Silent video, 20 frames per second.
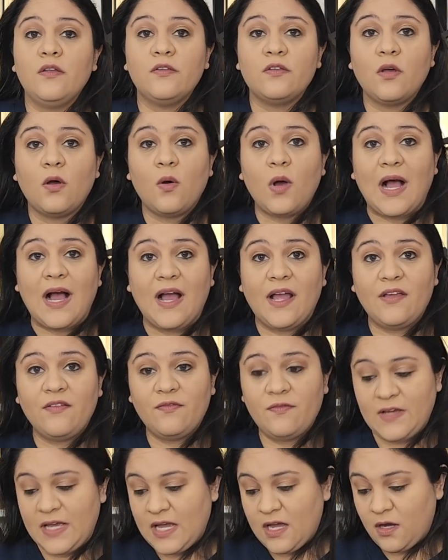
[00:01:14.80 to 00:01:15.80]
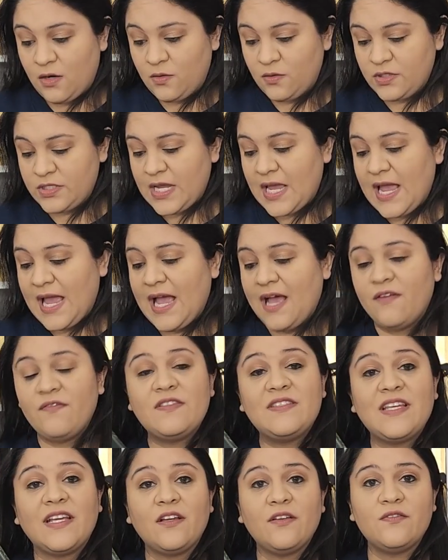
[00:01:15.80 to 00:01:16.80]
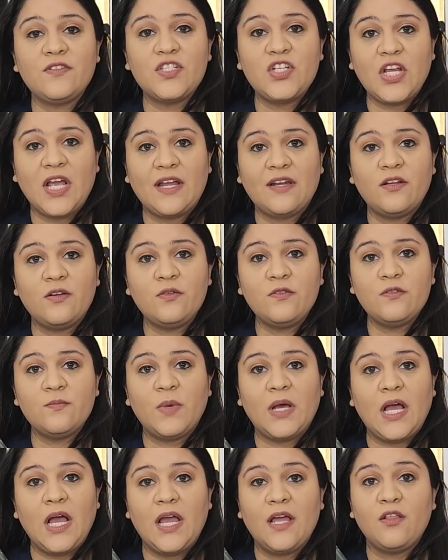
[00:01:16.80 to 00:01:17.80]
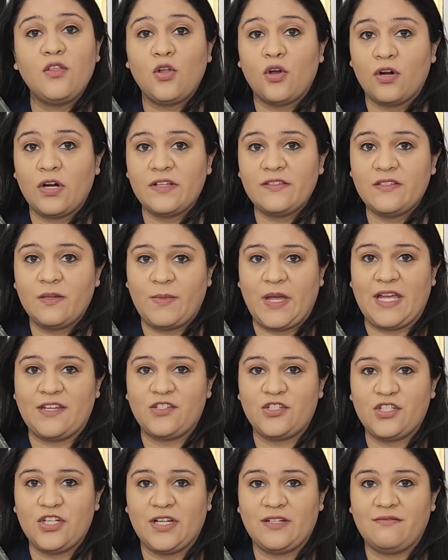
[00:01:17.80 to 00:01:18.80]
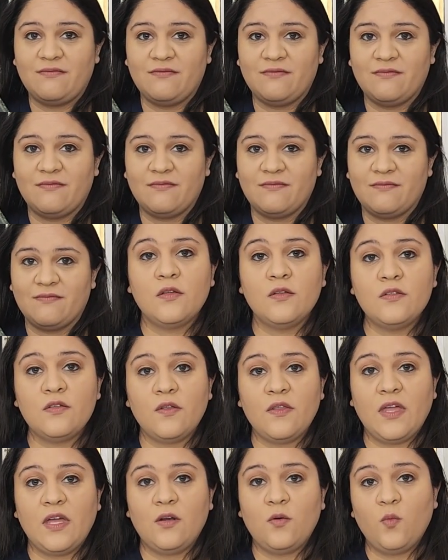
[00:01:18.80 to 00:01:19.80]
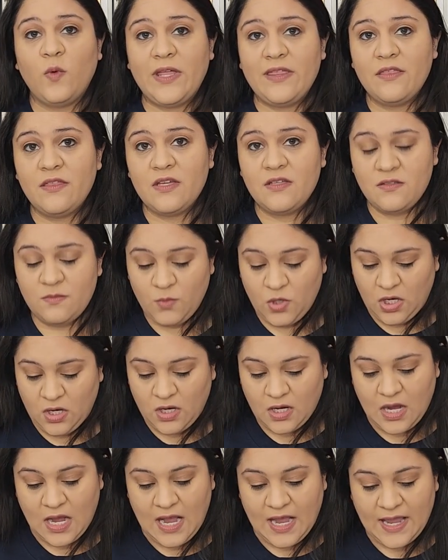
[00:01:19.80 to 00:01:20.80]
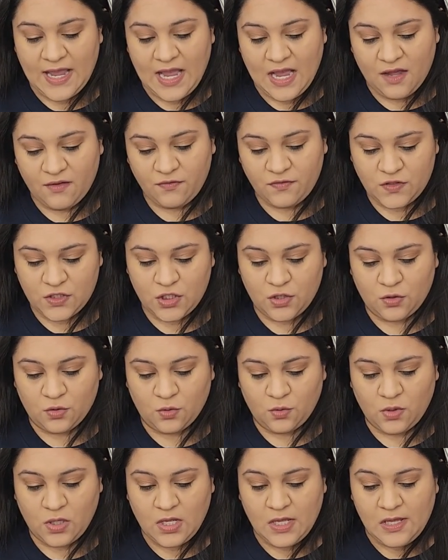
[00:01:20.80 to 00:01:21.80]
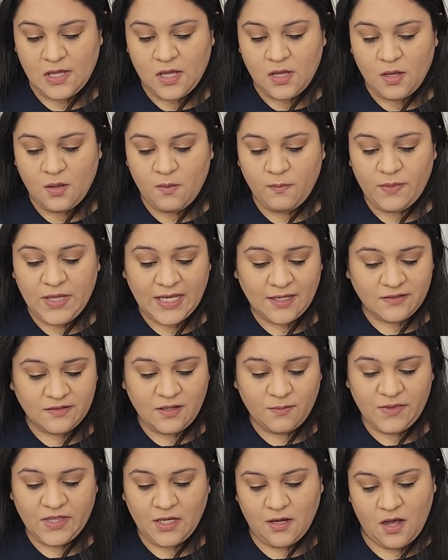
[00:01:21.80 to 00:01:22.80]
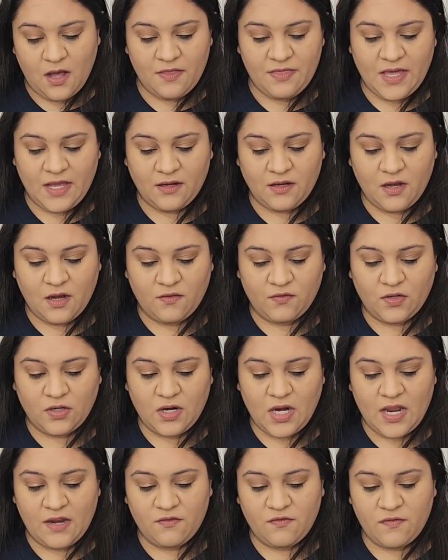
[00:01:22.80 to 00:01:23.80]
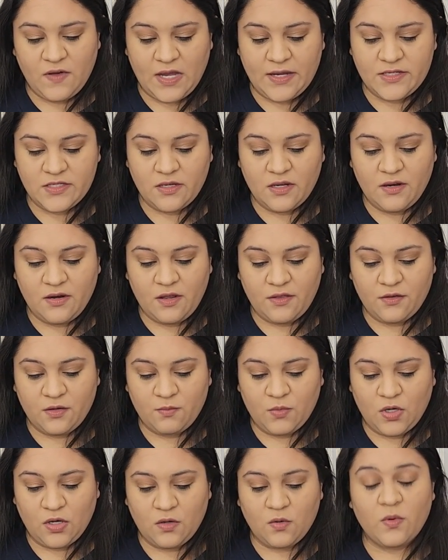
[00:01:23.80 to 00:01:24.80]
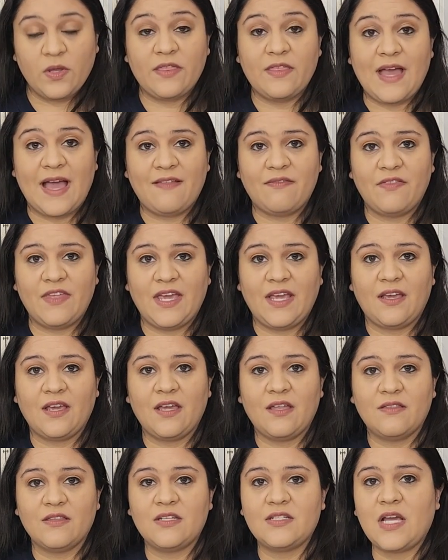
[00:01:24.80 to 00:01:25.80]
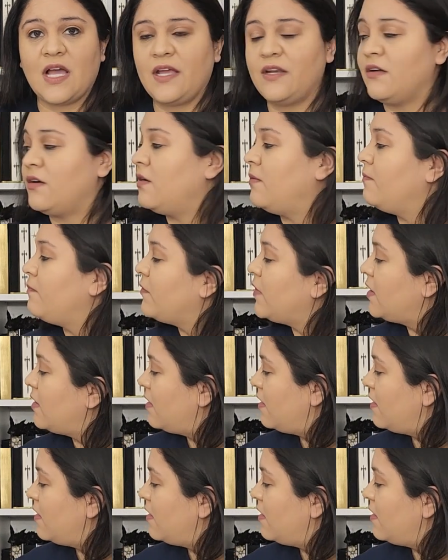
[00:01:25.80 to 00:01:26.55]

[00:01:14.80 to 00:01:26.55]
So I found Half Sick of Shadows by Laura Sebastian. So then with this book, I have to pick something on that cover and find another book with that thing in the title.